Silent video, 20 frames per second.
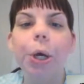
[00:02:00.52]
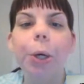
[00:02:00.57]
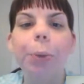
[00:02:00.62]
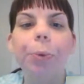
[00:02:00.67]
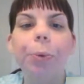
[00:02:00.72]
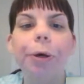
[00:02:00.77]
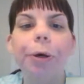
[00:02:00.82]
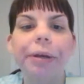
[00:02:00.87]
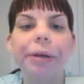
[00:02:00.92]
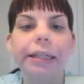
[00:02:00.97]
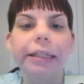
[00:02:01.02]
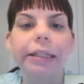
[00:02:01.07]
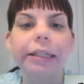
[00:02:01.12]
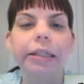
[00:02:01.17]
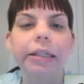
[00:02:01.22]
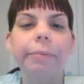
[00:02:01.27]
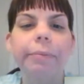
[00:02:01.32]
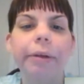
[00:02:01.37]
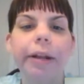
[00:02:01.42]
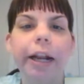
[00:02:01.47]
will be
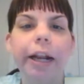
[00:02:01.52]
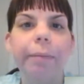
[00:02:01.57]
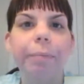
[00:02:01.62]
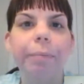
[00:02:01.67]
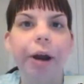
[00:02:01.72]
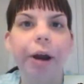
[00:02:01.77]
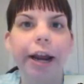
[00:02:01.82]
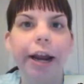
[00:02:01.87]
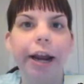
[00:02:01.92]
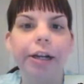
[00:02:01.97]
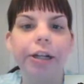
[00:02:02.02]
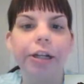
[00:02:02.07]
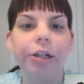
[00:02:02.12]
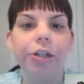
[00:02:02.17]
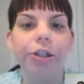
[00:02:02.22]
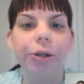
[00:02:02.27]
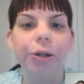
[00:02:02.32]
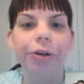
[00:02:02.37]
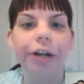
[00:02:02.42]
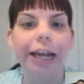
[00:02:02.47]
submitted prior to
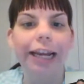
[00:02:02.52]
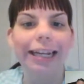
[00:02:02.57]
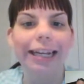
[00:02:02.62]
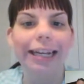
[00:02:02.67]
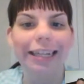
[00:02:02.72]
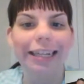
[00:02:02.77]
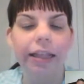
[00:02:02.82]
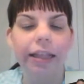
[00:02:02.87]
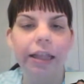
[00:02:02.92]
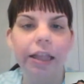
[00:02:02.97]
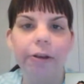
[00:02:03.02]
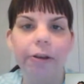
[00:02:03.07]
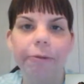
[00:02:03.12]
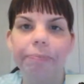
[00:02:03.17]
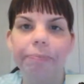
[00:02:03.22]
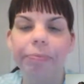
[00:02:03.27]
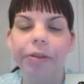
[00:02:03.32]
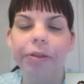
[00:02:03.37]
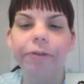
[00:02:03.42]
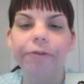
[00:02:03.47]
June 19th.
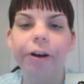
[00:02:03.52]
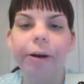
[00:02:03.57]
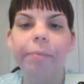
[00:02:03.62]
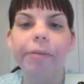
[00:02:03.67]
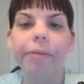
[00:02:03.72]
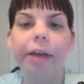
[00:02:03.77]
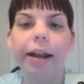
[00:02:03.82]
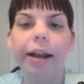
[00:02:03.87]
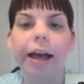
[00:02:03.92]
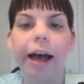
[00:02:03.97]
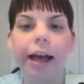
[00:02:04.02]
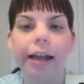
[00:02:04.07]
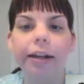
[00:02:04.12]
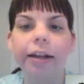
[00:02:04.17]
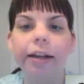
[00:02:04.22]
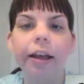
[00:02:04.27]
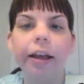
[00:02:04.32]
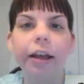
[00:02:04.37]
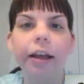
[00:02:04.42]
From then on